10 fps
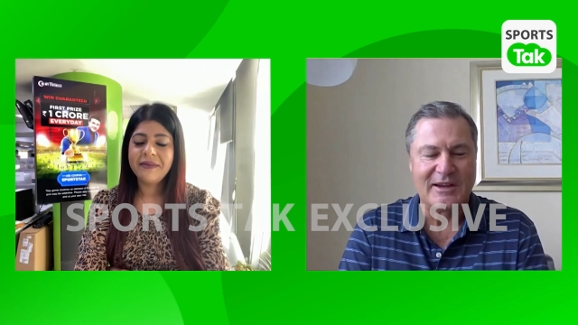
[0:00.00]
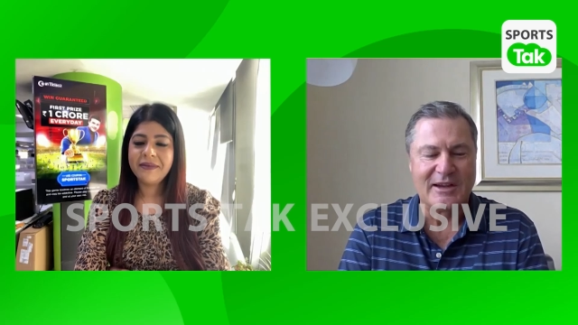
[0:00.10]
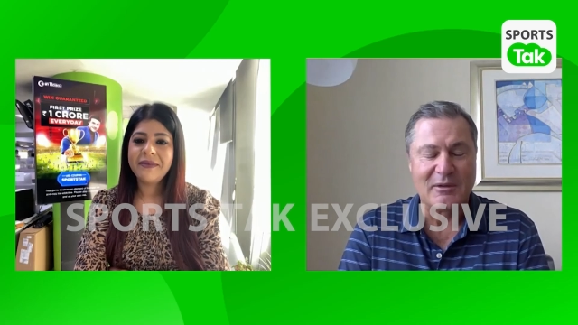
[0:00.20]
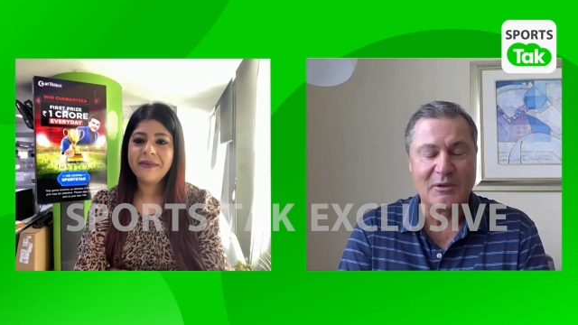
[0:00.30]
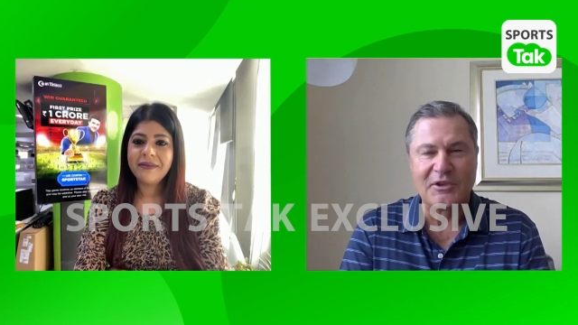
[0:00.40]

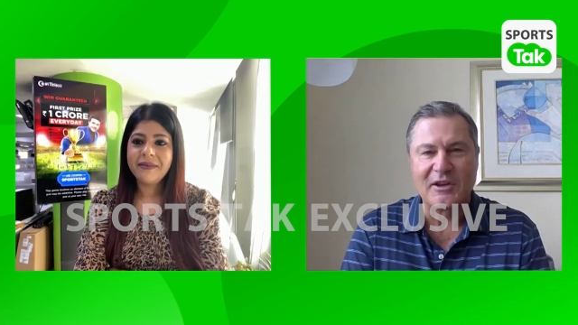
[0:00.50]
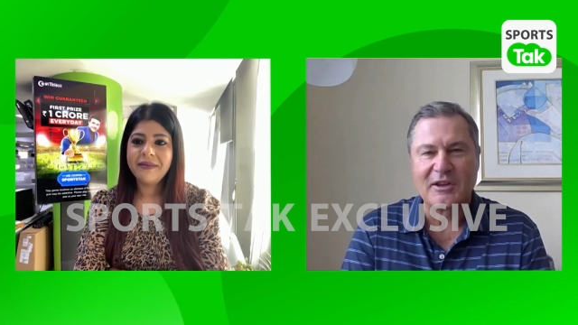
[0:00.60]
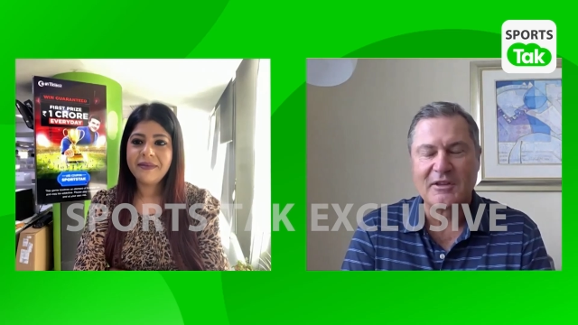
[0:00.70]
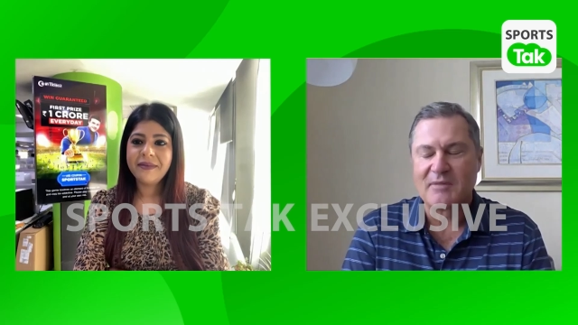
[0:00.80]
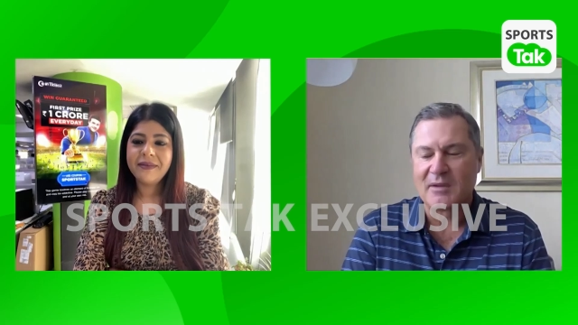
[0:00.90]
Speaker 1: Uh, I was
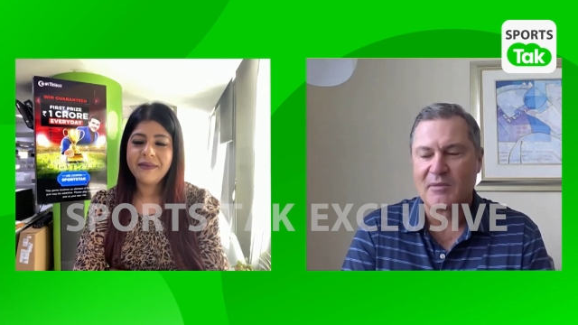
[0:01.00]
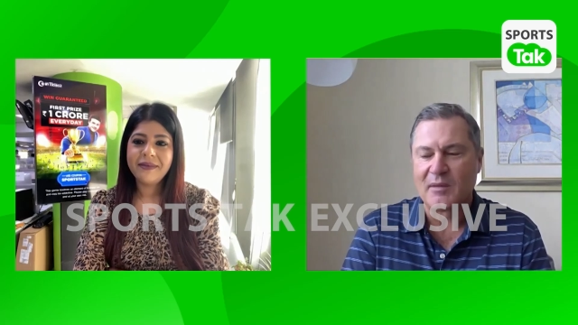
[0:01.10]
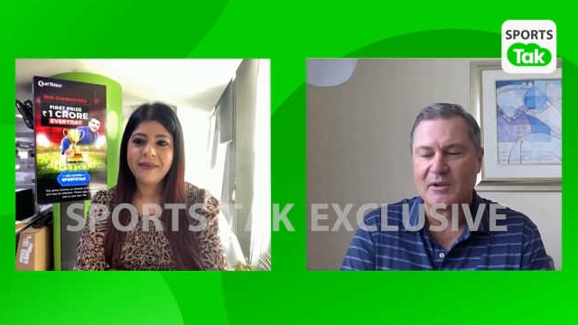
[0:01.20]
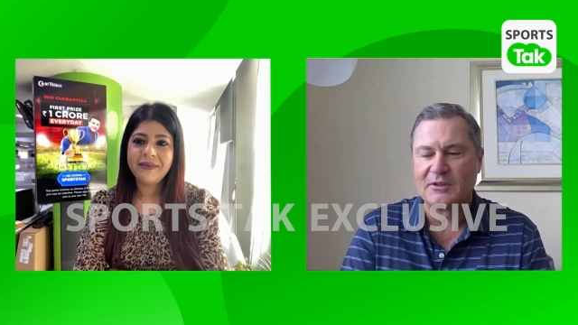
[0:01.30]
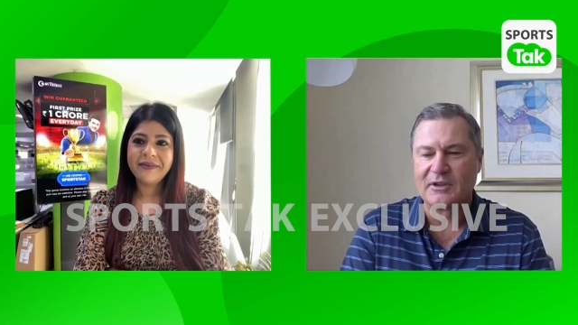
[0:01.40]
only um,
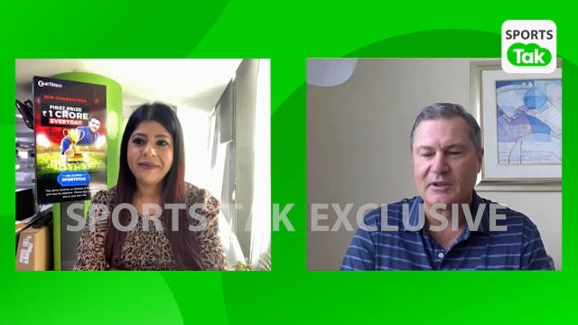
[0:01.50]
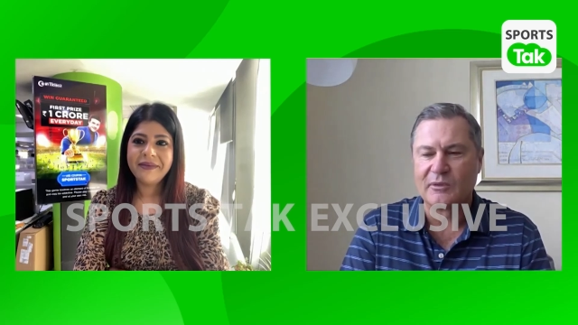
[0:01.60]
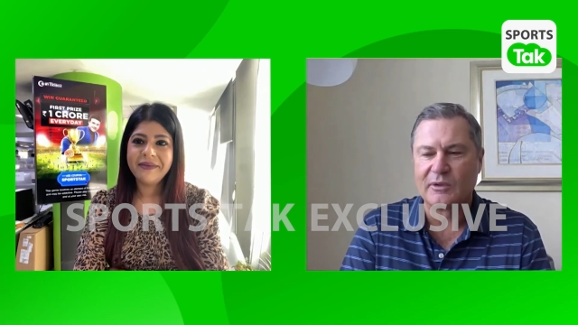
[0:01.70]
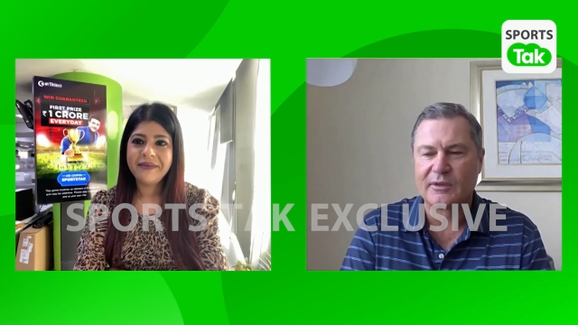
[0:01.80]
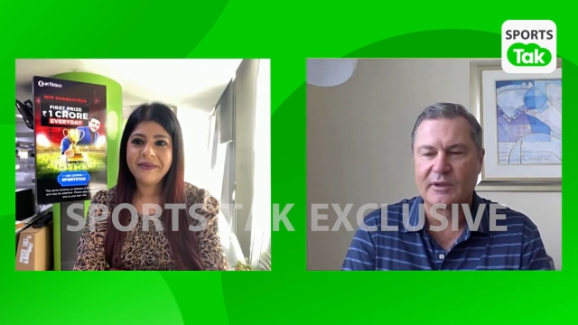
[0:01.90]

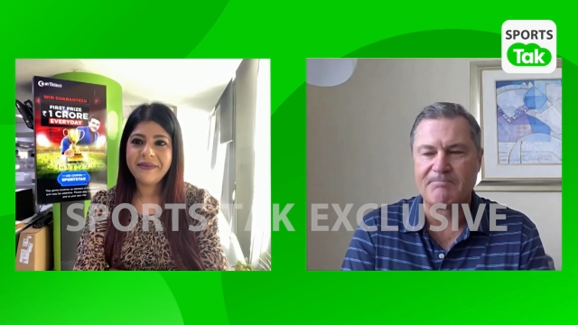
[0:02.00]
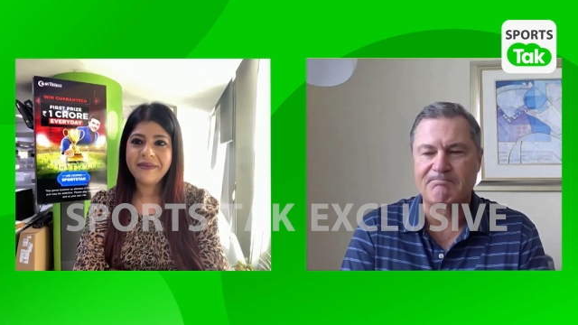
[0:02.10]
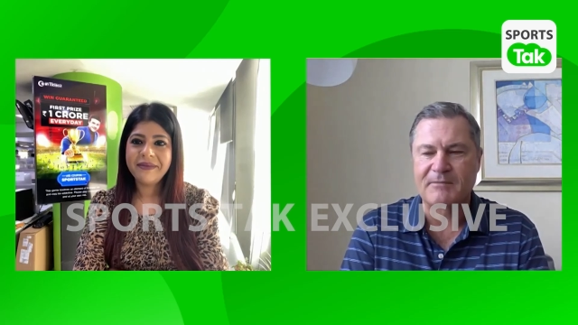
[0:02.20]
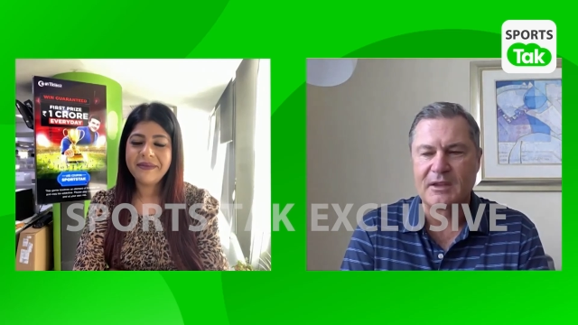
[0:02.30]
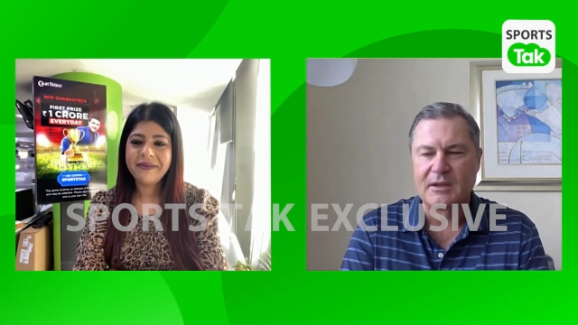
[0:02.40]
reminiscing with
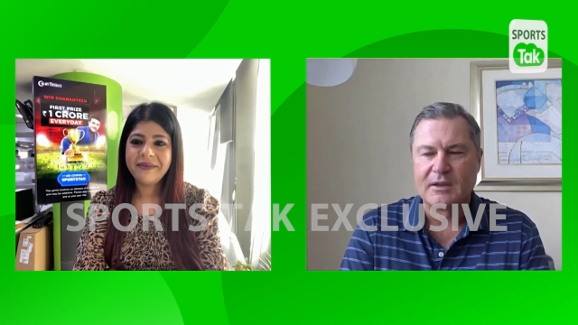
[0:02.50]
um,